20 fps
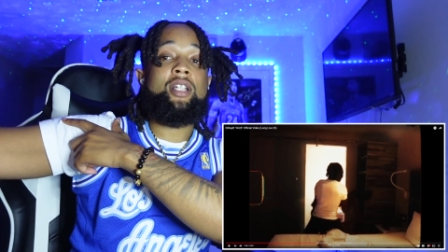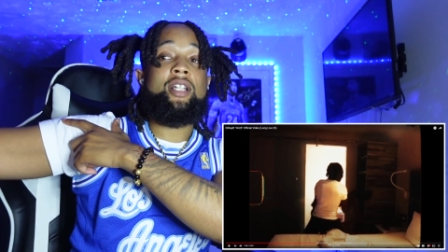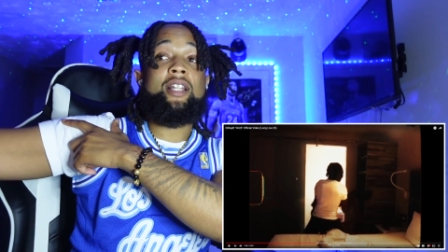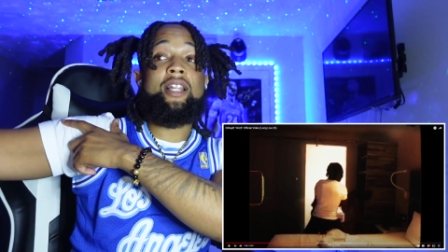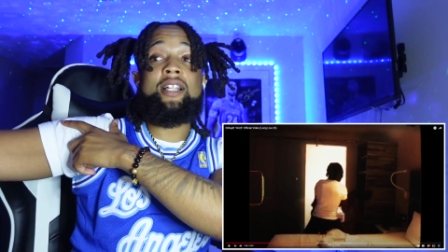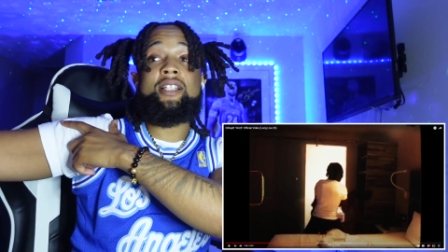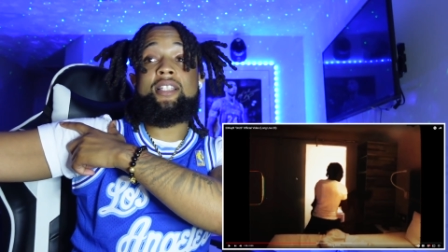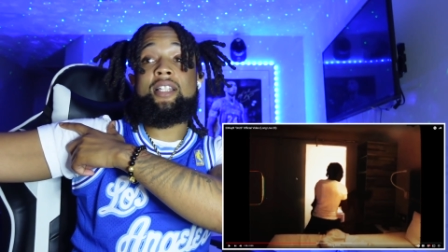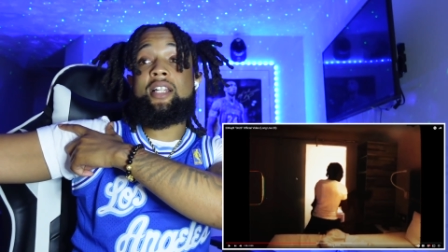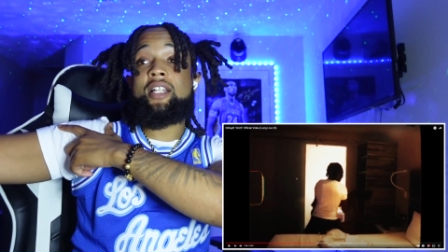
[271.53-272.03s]
Like
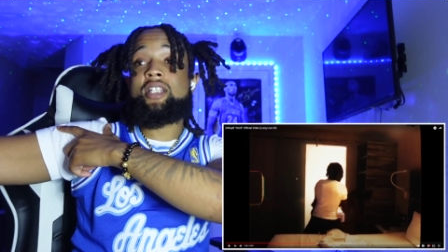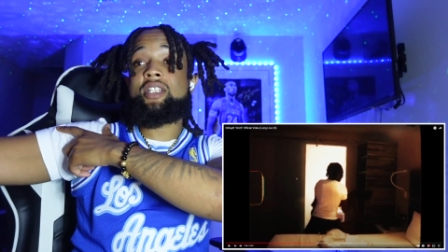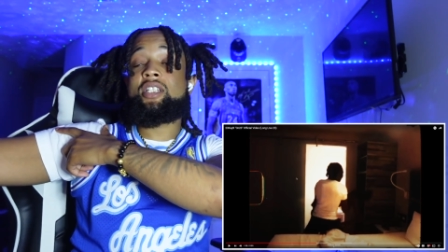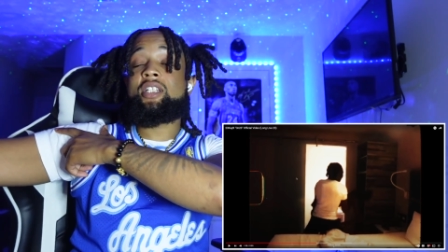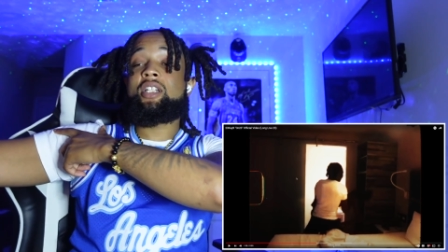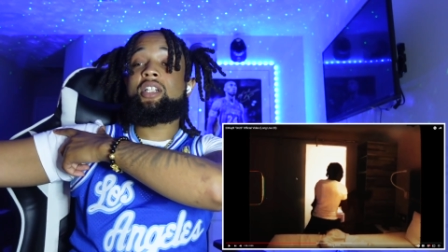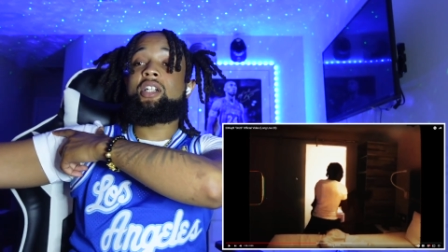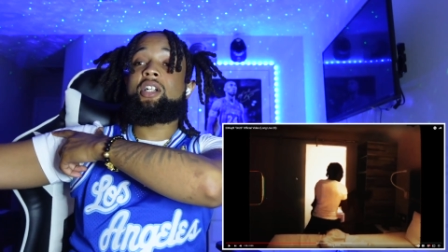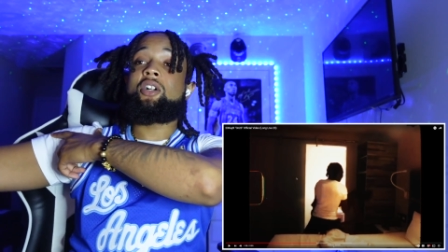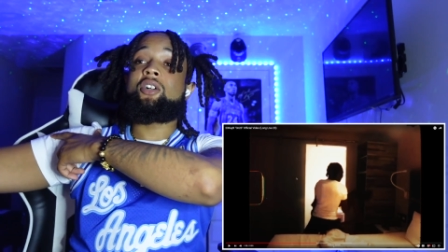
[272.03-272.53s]
that's how that
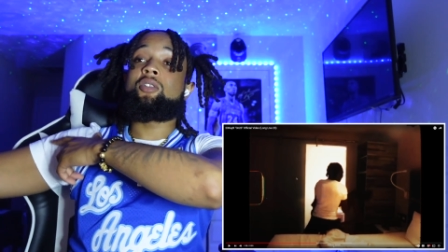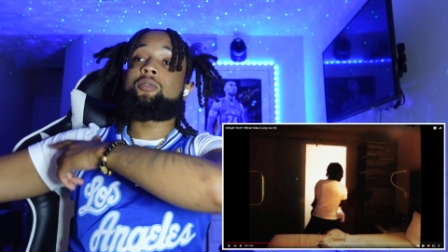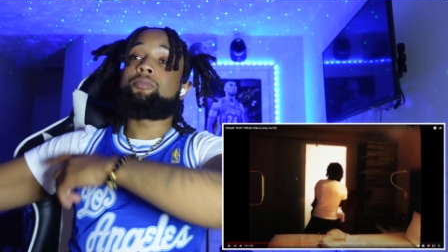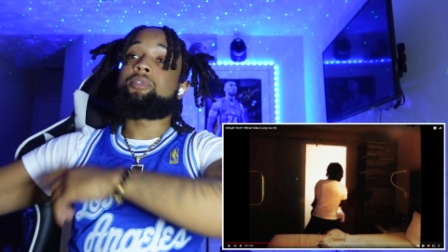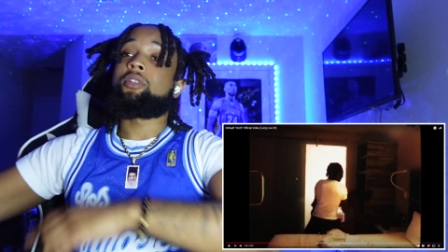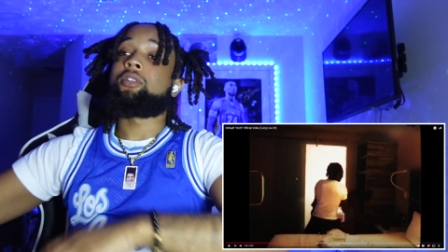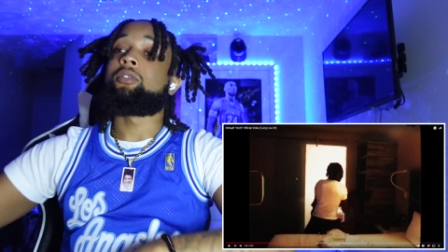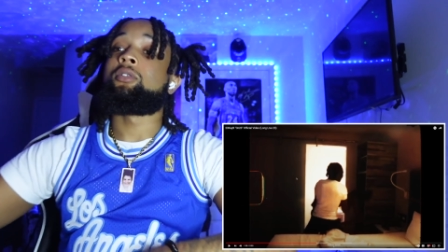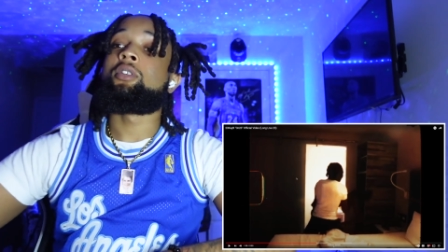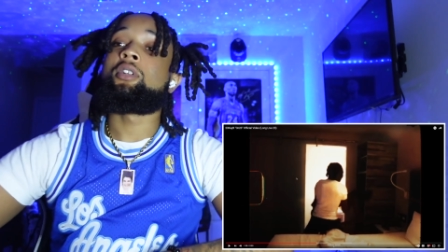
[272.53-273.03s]
shit go,
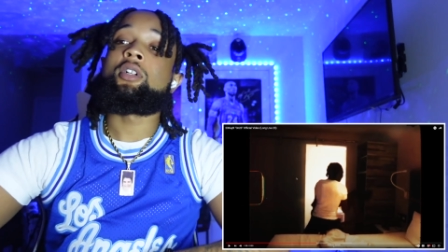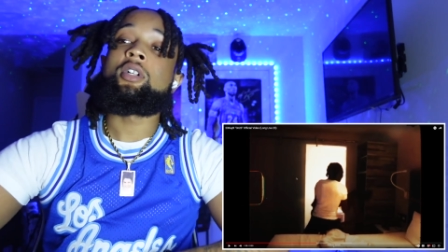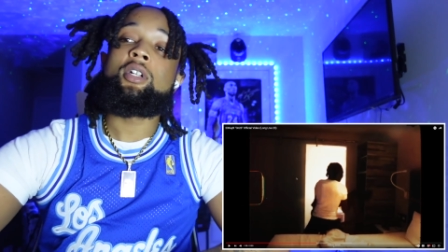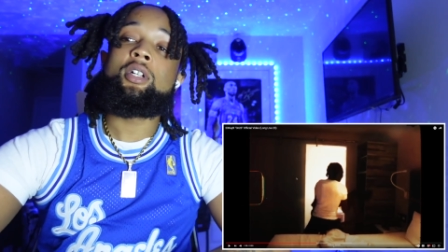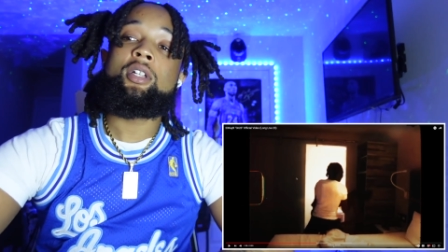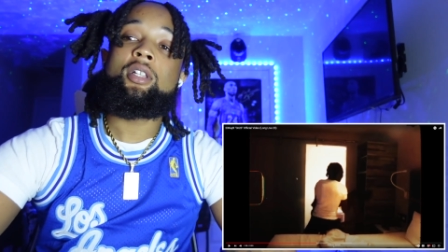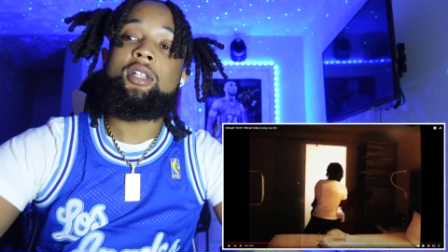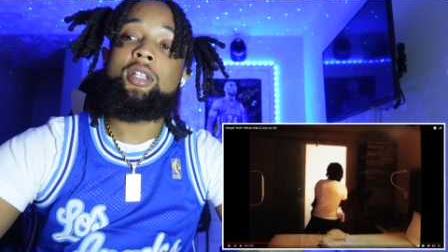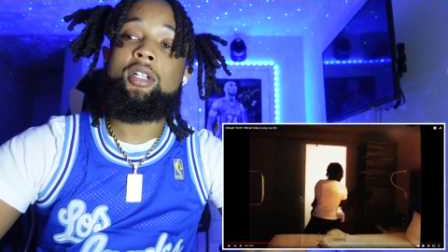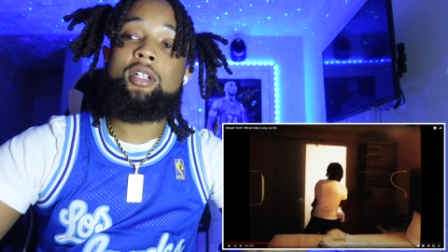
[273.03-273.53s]
bro.
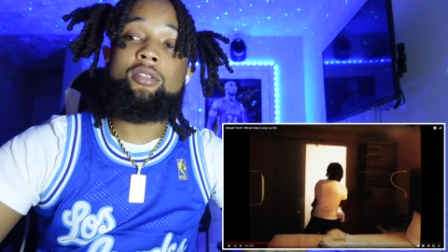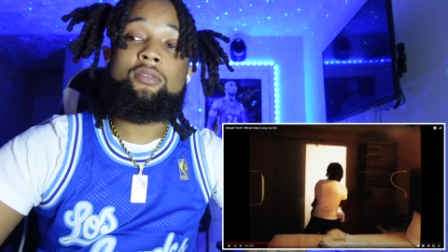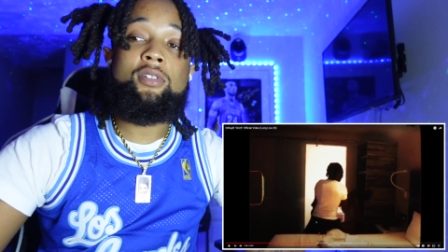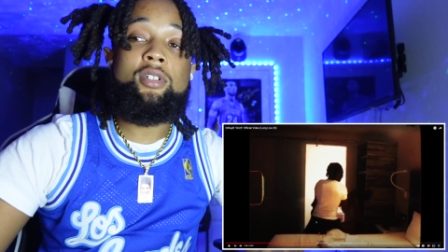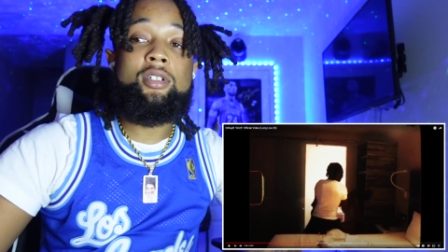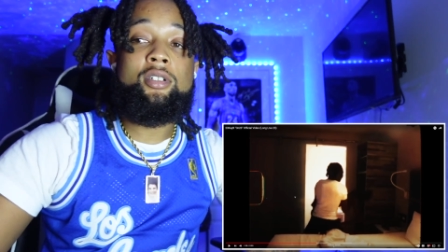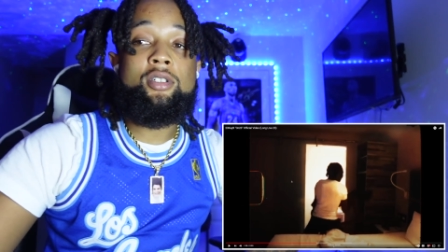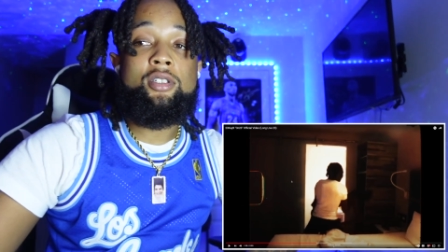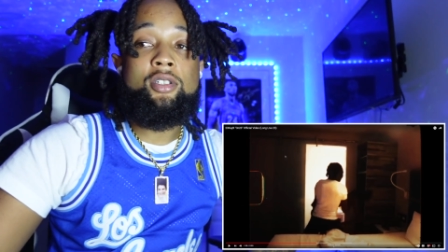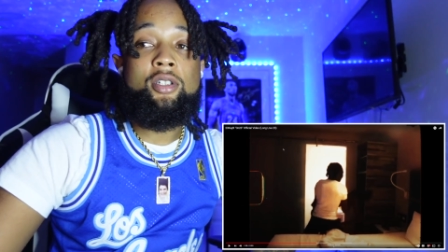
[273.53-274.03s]
Like
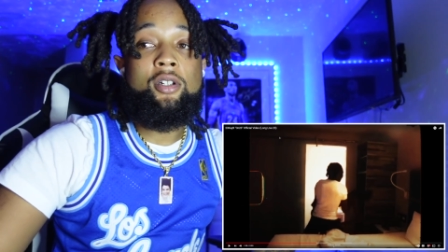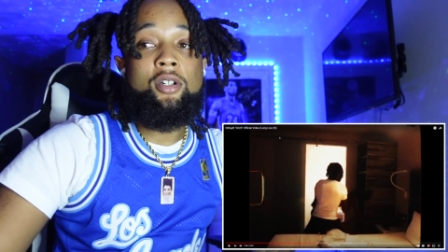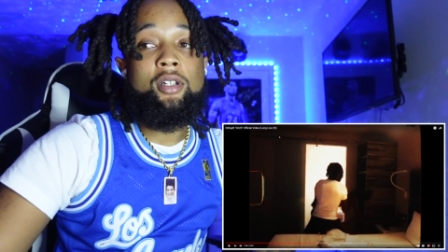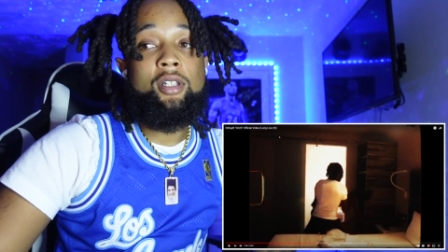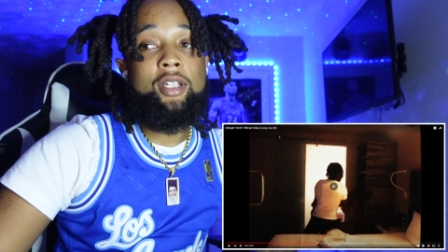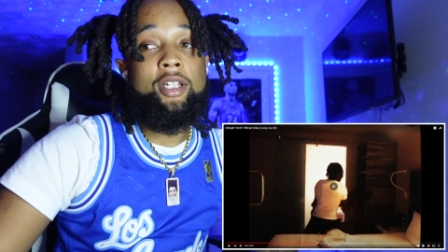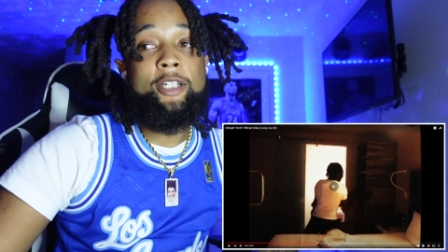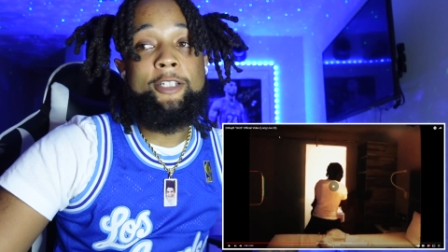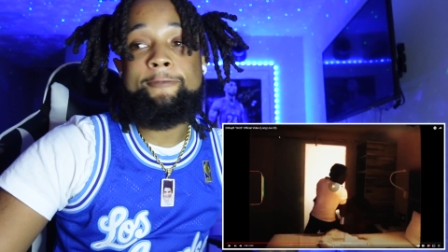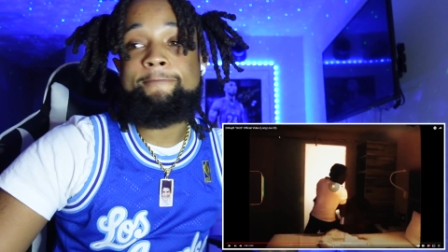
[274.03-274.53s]
real
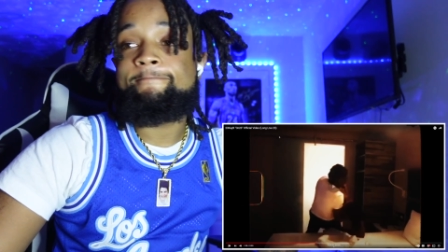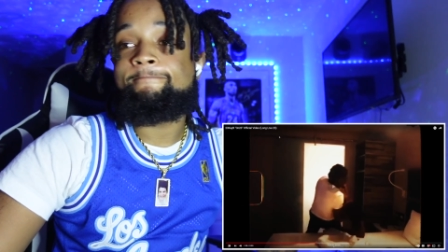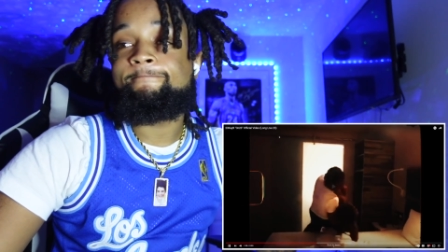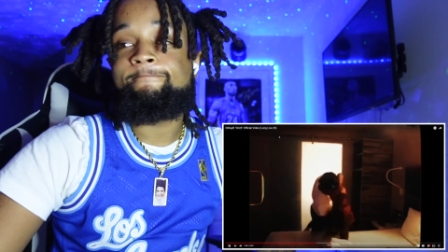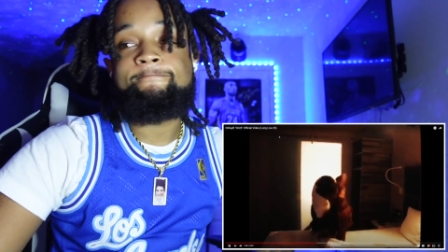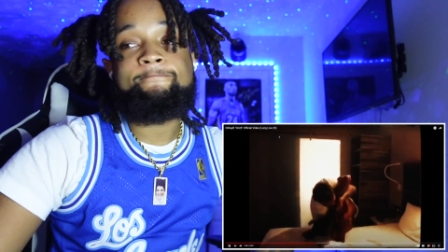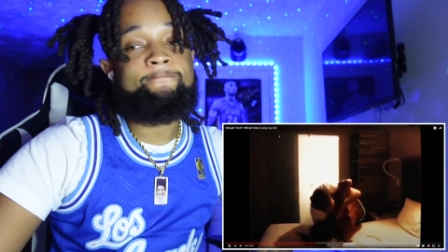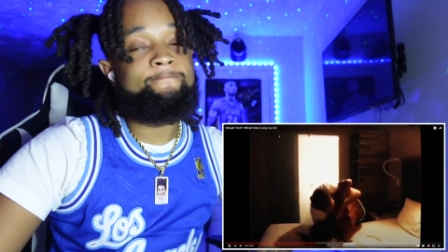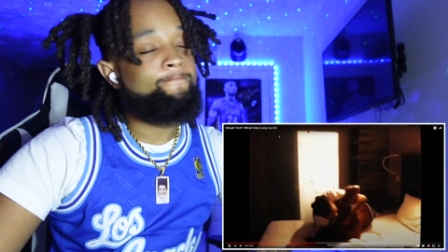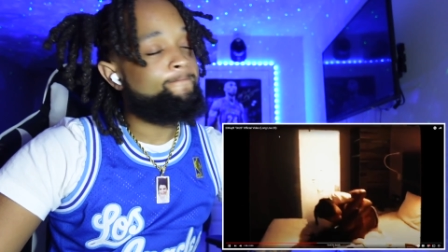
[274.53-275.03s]
talk, like on